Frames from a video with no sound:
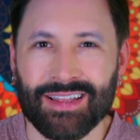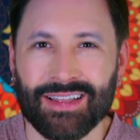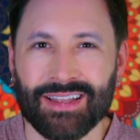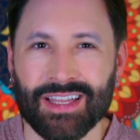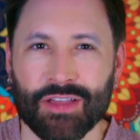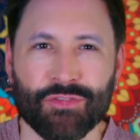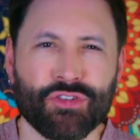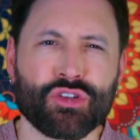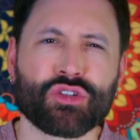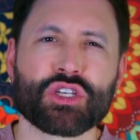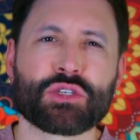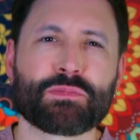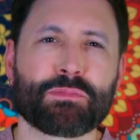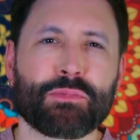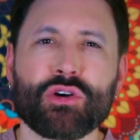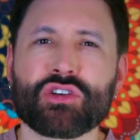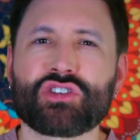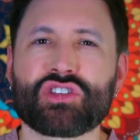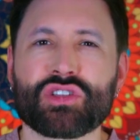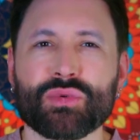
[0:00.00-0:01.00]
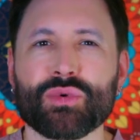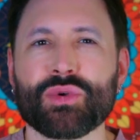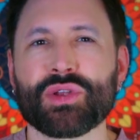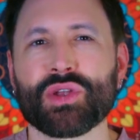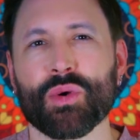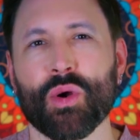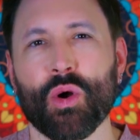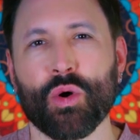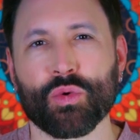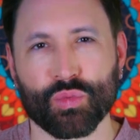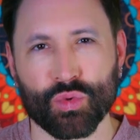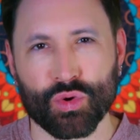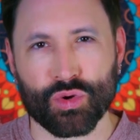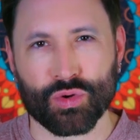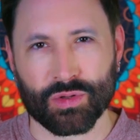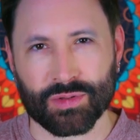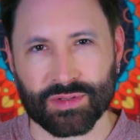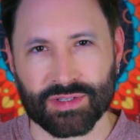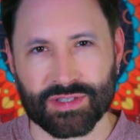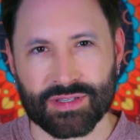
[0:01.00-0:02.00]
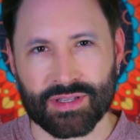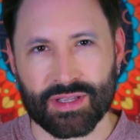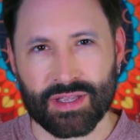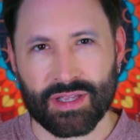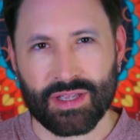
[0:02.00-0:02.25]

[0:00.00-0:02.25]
If you just pushed through your own wounds,